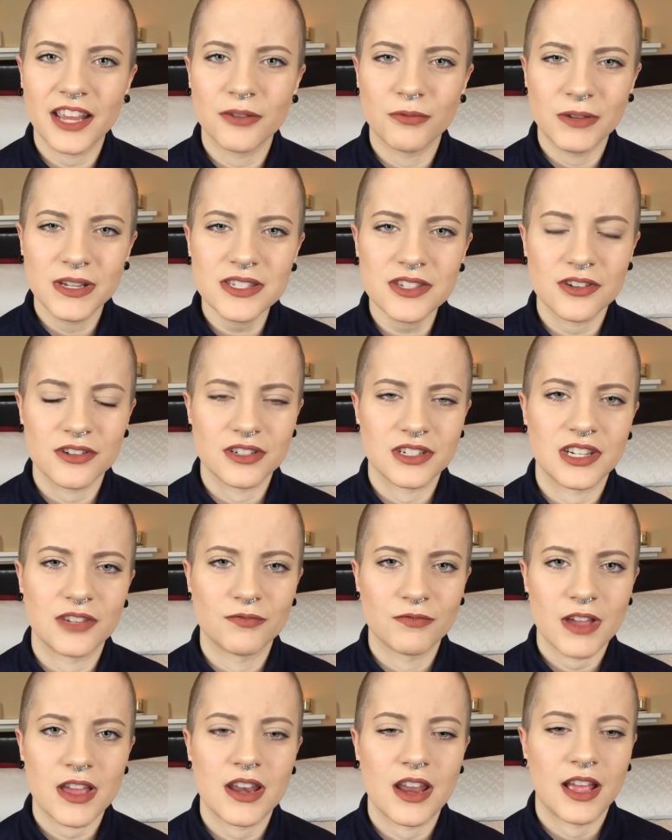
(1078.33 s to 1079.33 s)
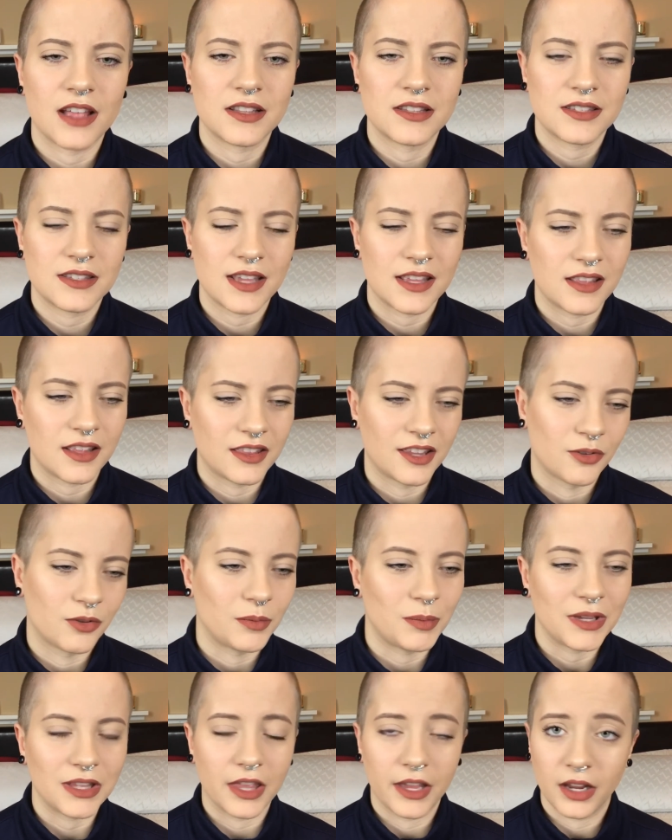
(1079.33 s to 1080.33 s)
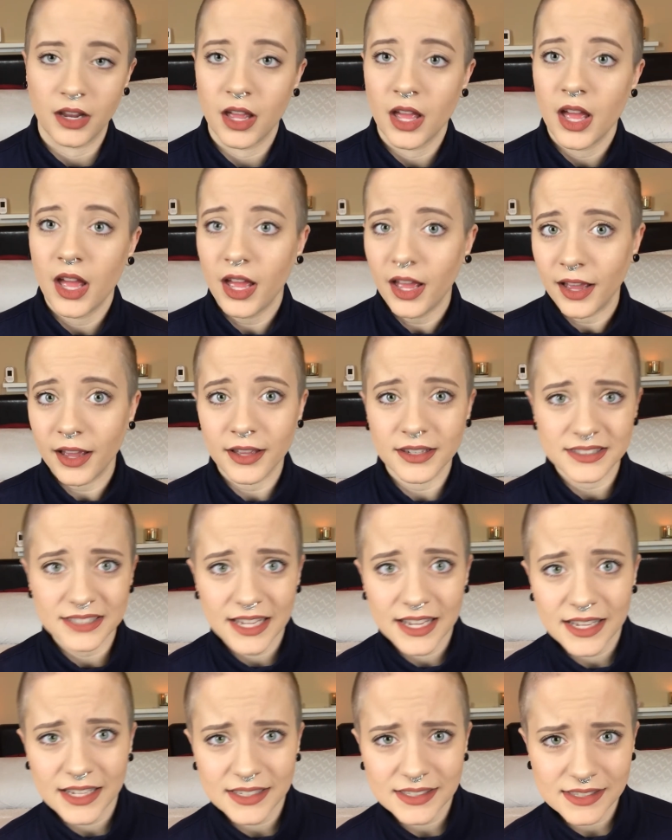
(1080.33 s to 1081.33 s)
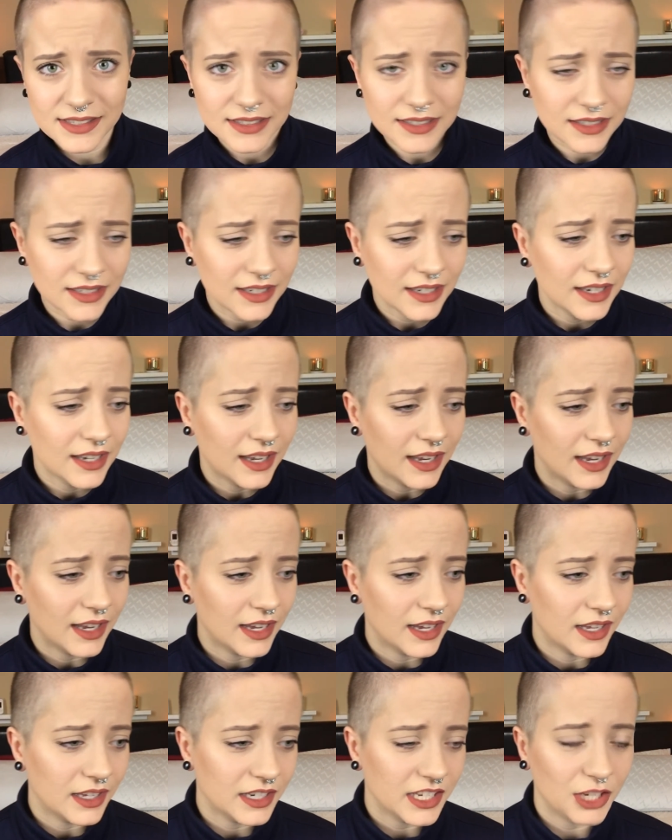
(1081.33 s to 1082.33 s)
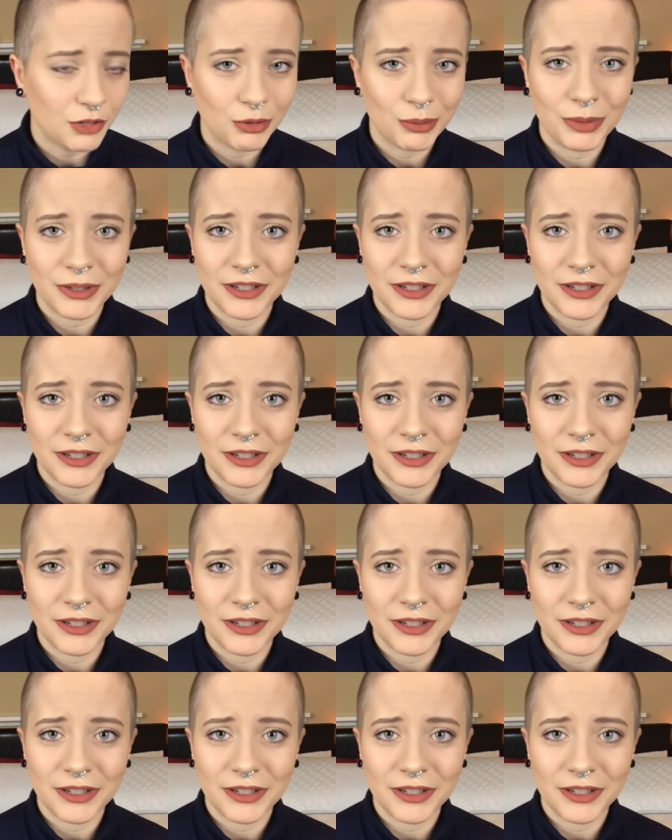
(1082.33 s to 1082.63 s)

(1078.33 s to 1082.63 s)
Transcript: researched and read had said that there would be like a test, and he would